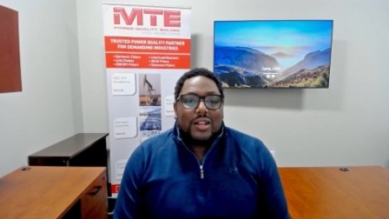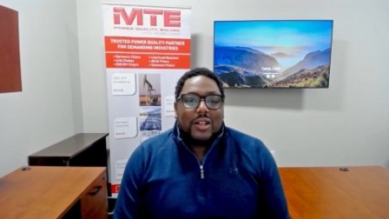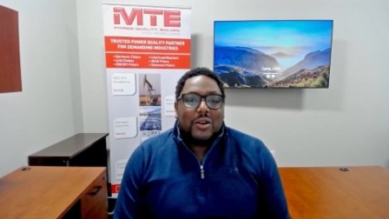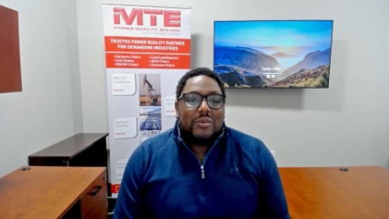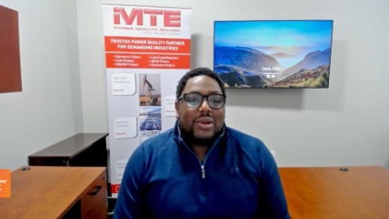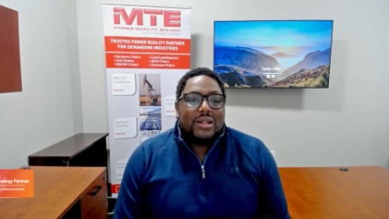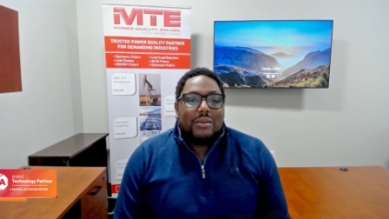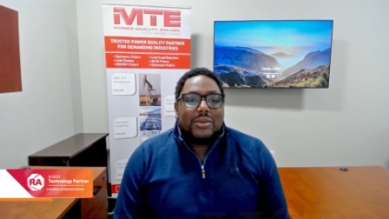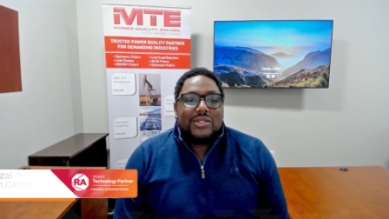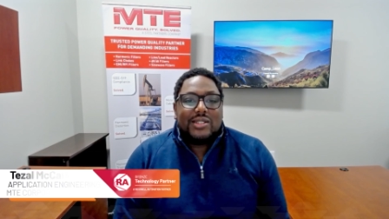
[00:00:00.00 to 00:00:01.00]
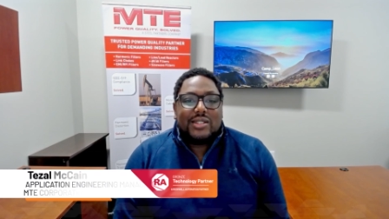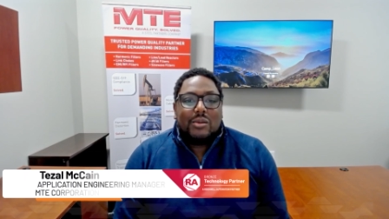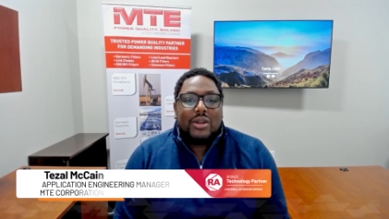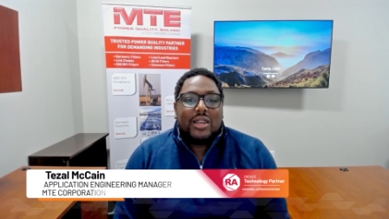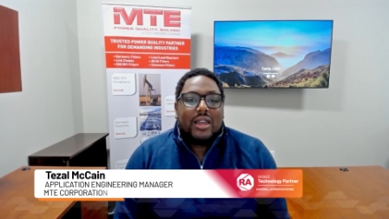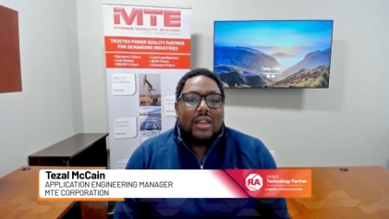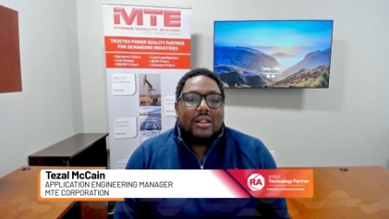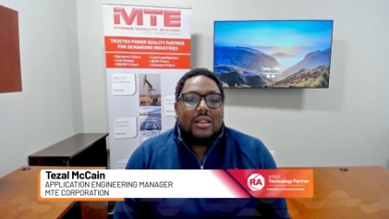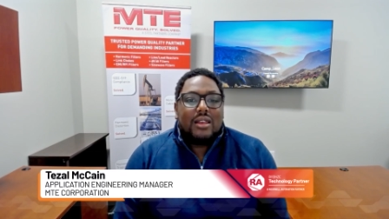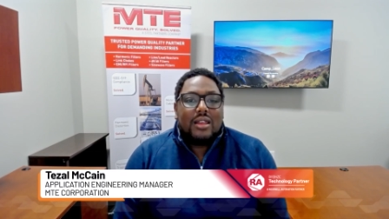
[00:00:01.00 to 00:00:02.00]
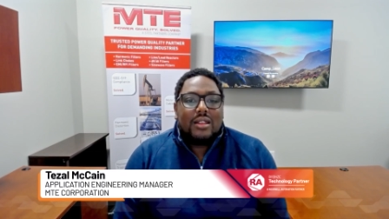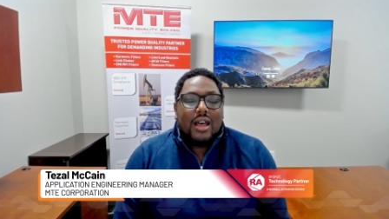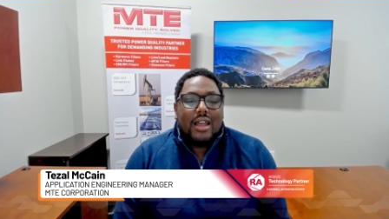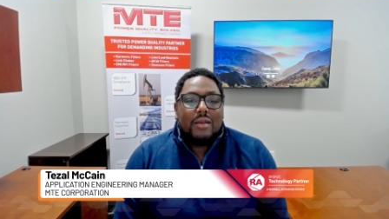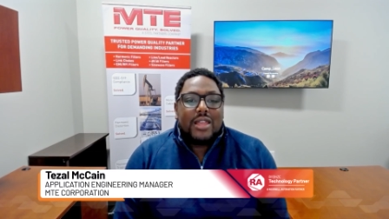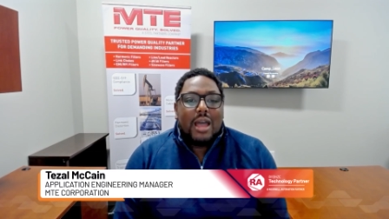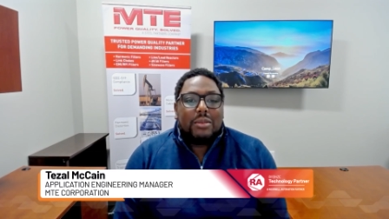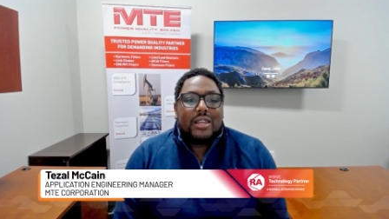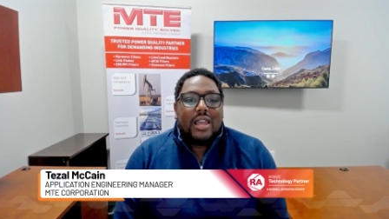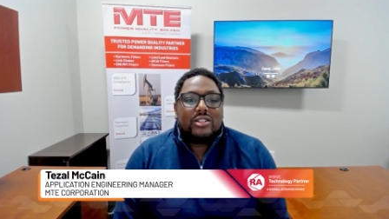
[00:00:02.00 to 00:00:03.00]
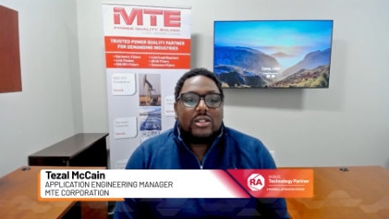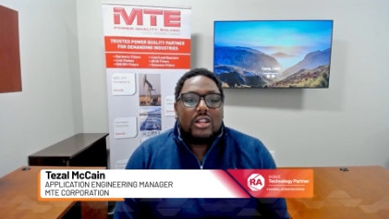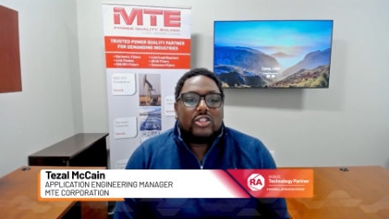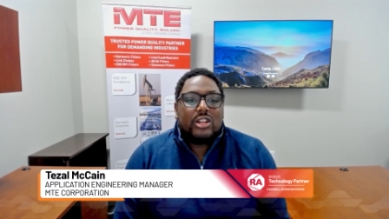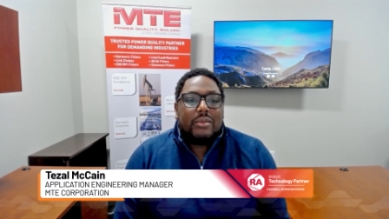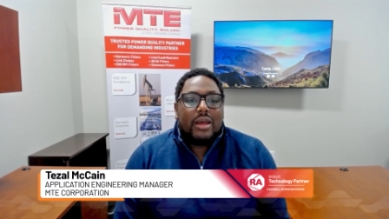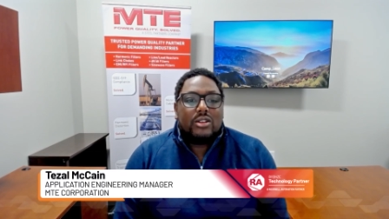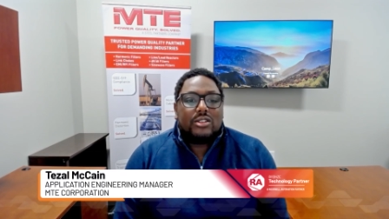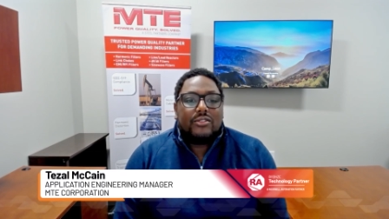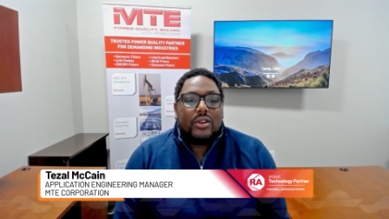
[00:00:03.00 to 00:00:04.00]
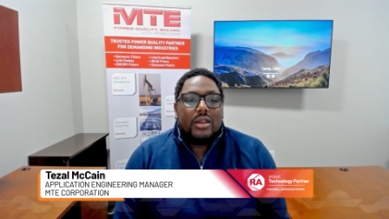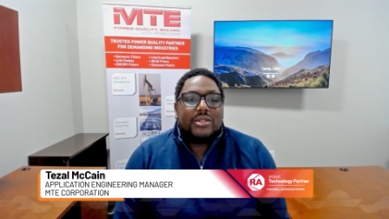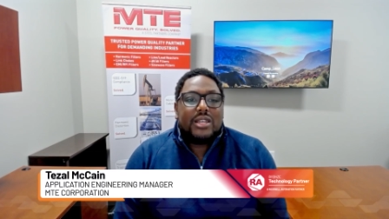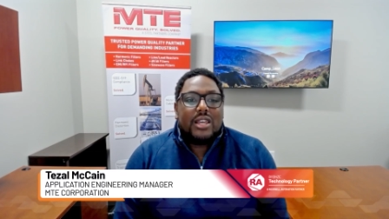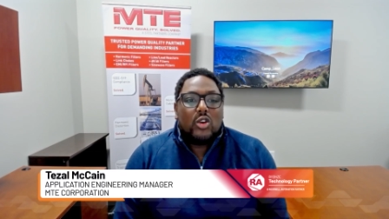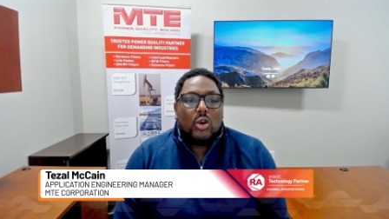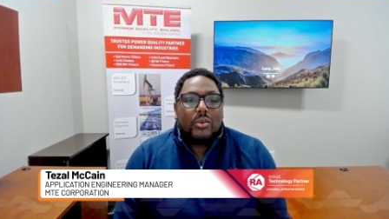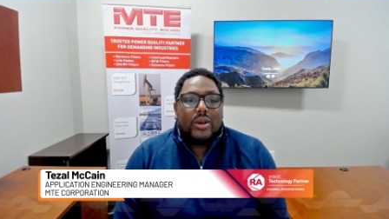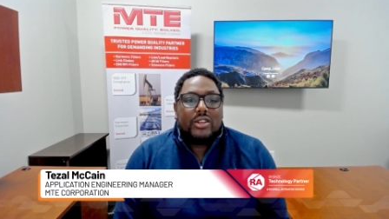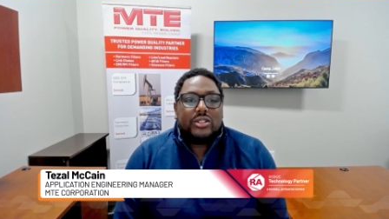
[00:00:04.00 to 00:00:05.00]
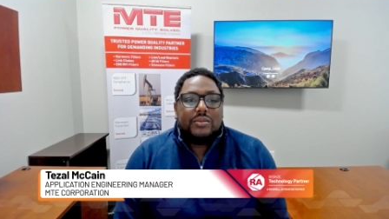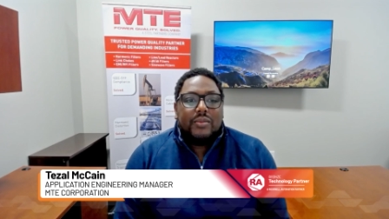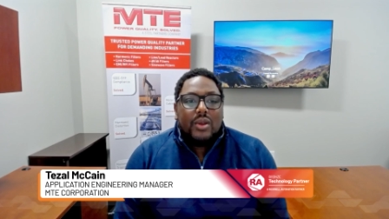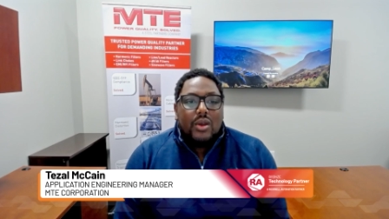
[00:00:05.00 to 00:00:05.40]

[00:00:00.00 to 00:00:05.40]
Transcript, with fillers: hello, my name is Tizella McCain, and I am the Application Engineering Manager for MTE Corporation.